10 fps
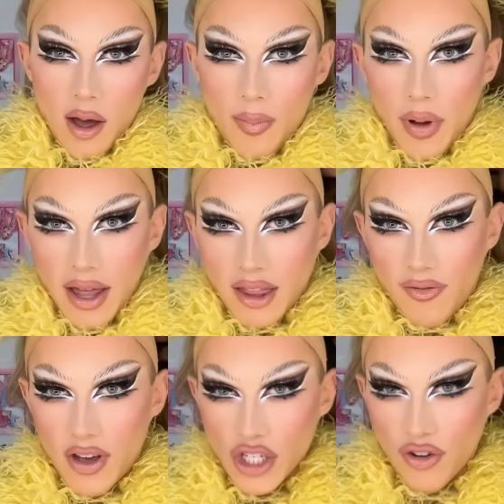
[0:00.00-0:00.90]
But the
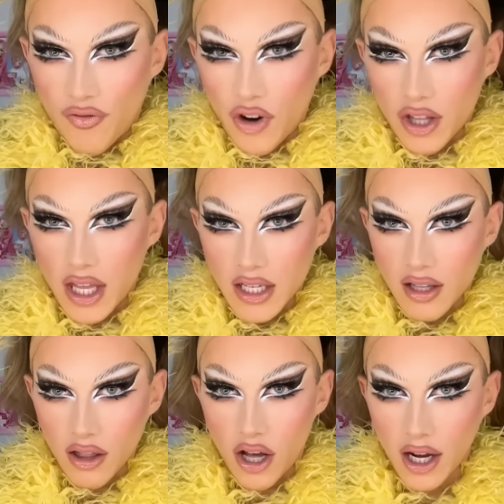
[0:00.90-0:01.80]
vision for this
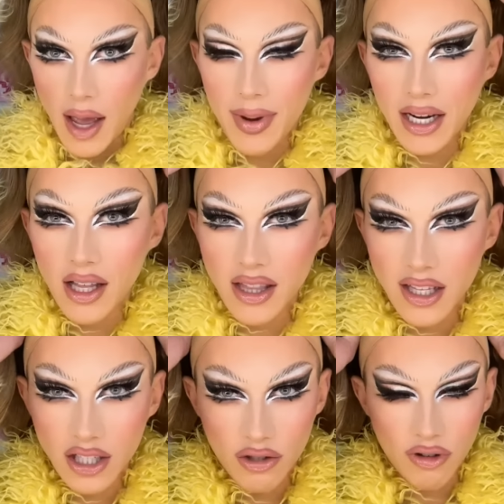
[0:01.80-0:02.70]
look, I mean,
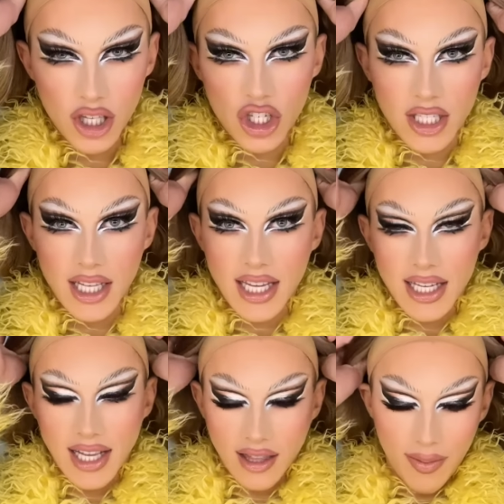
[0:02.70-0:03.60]
this is really just to
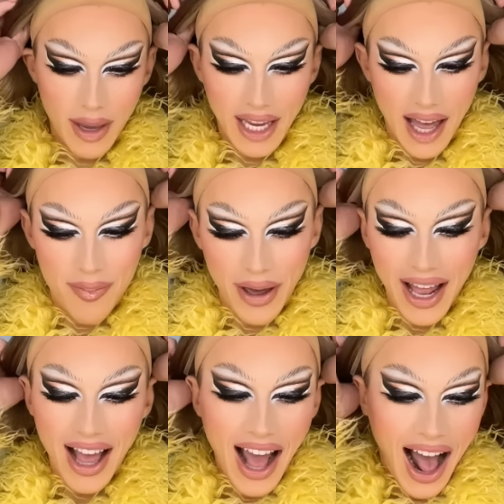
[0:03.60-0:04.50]
test out the makeup,
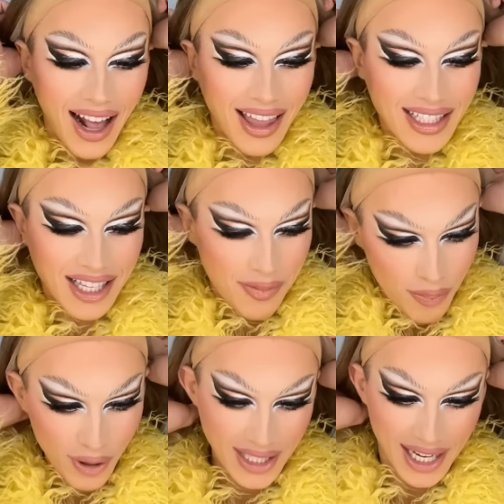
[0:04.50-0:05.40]
but I like to
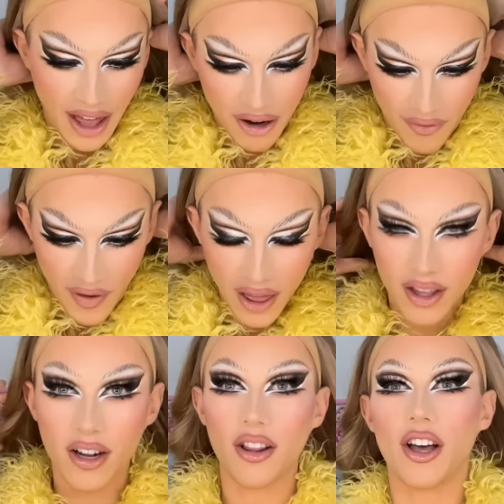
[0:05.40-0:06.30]
put together a fun
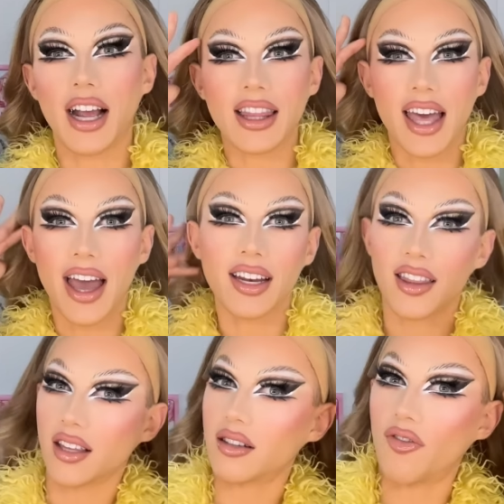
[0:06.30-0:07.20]
little look at the end of
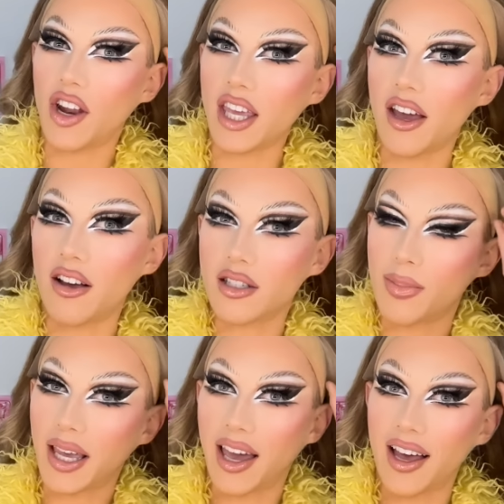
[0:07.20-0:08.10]
these videos
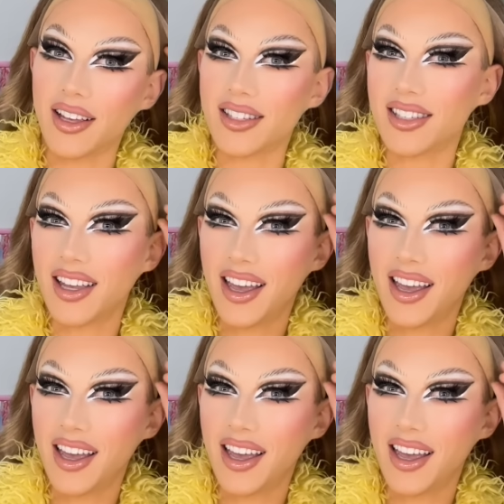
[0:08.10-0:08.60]
because